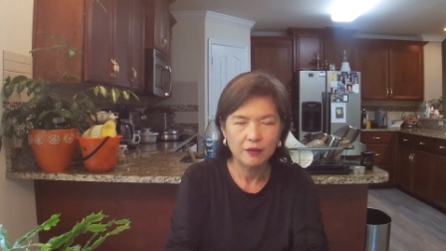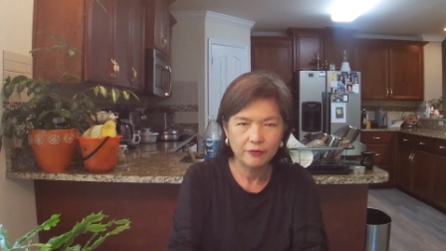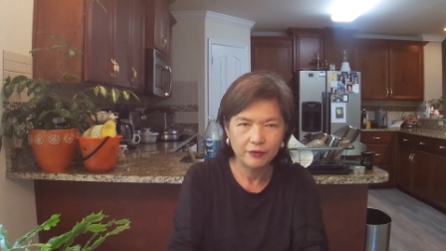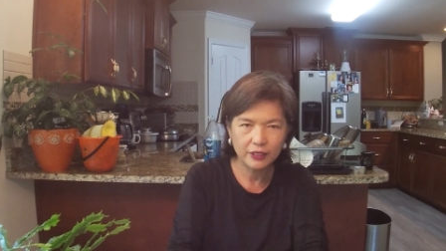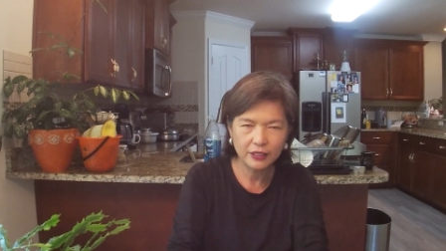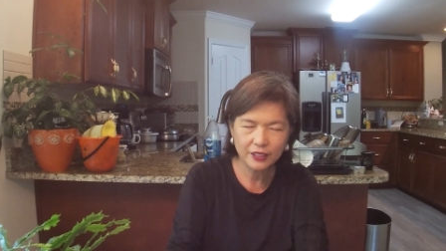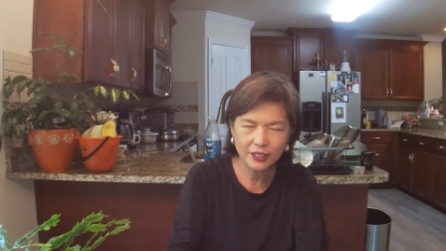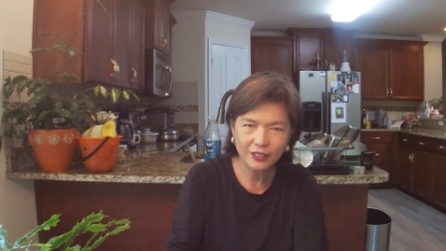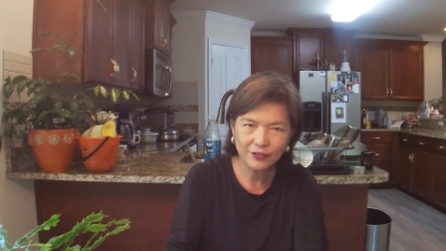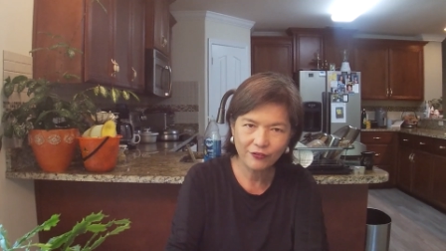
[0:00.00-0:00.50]

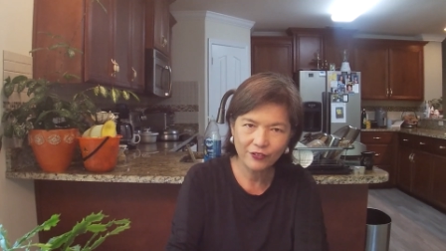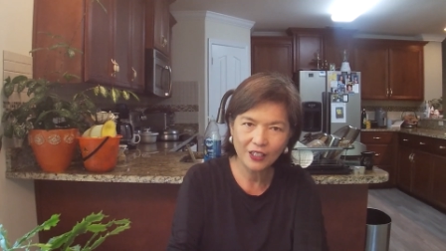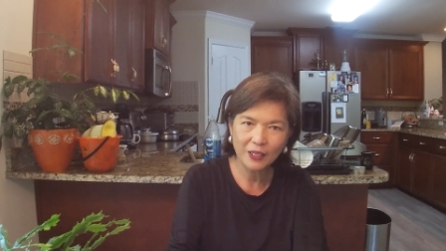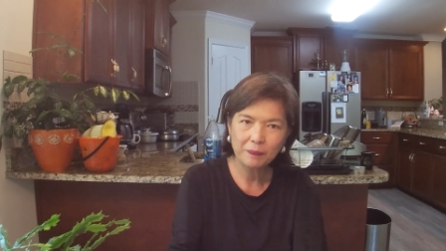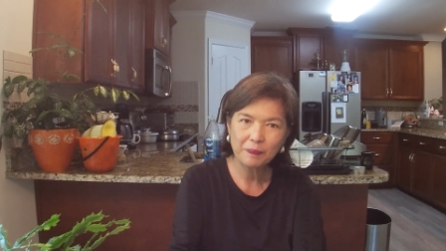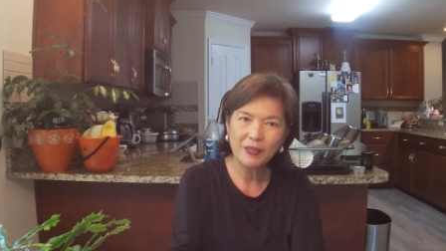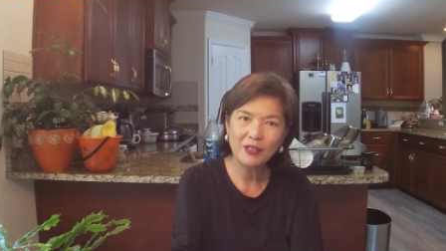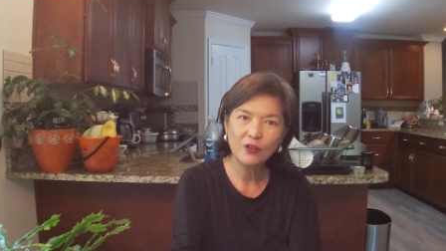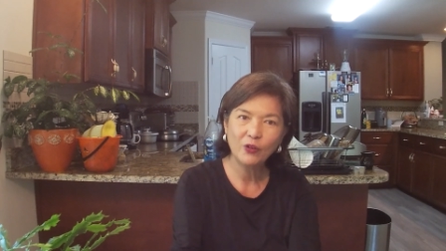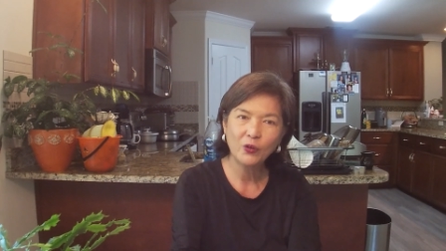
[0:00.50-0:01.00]
This is
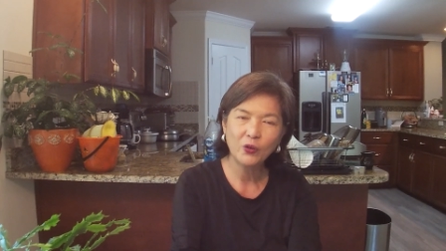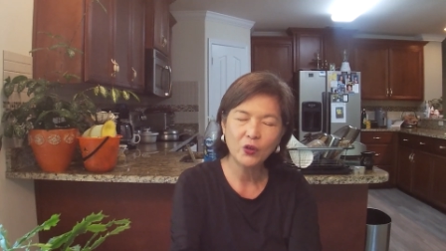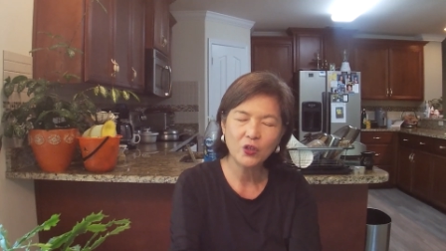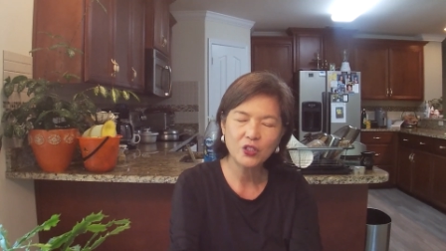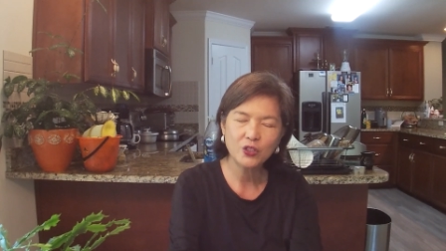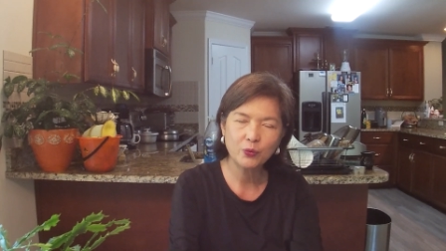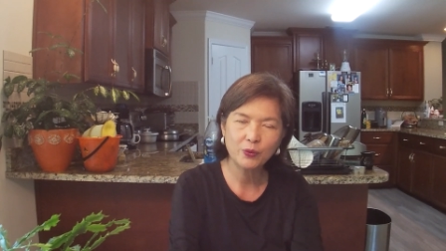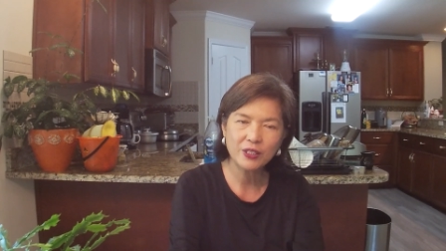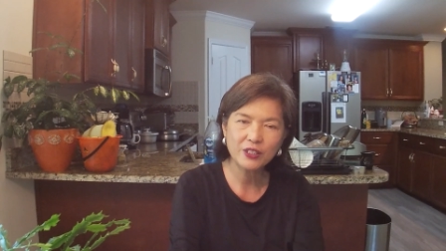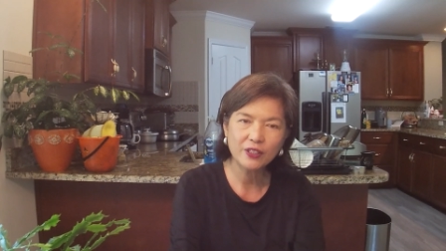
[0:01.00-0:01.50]
Filipino
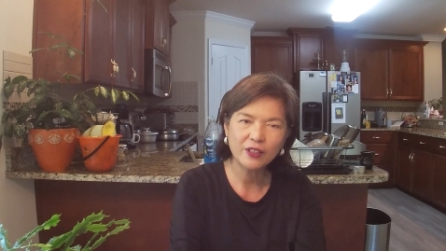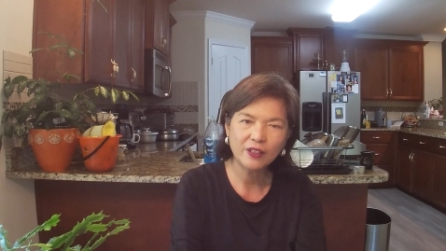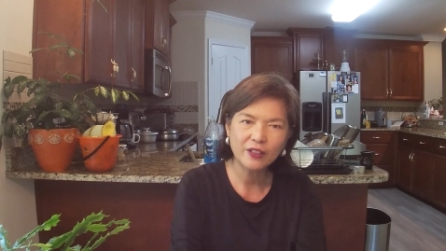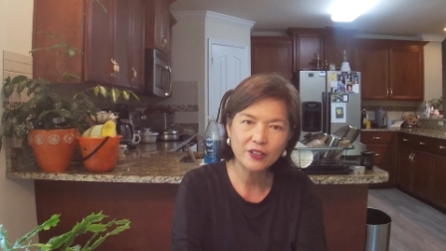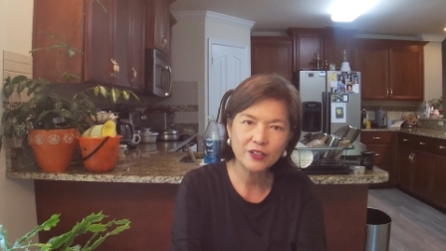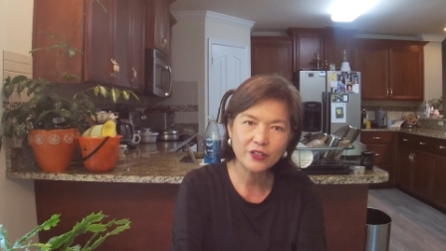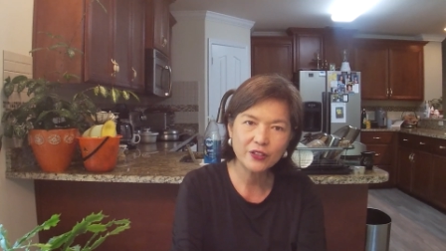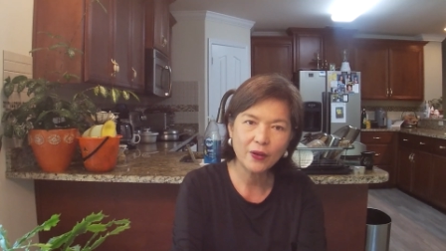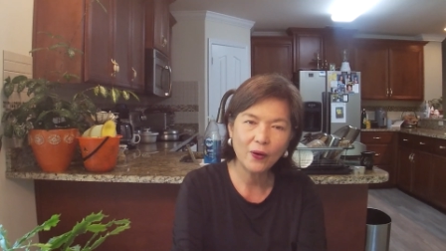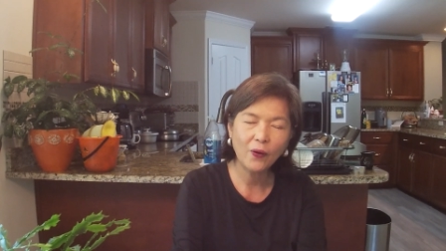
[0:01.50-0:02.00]
Nurse
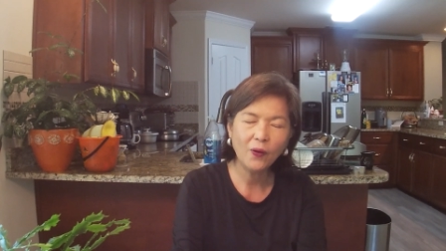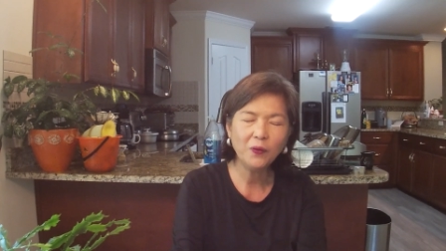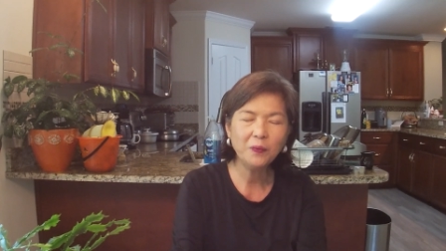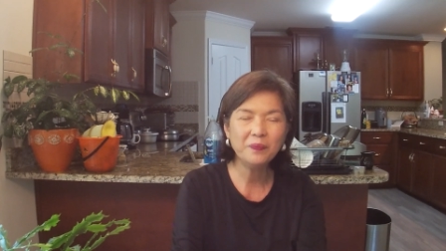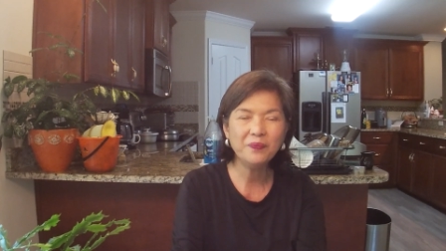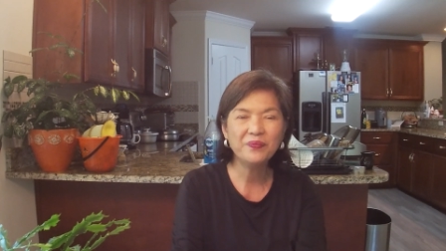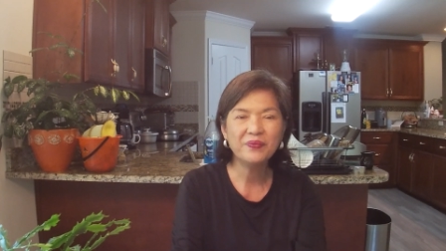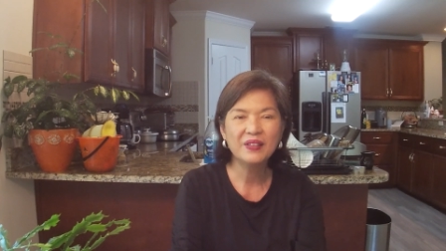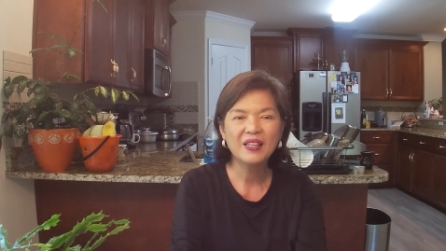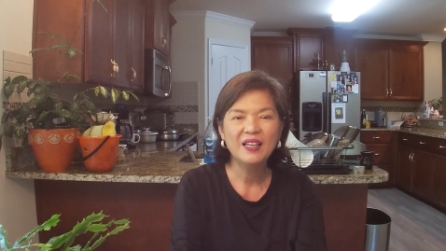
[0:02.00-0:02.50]
Retires
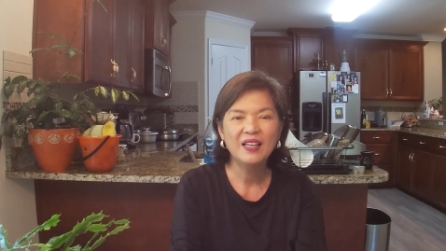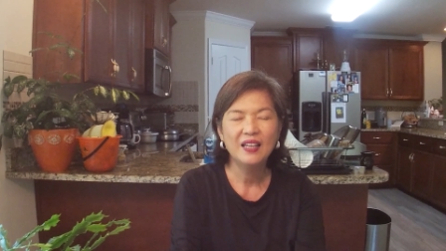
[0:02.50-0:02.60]
Home.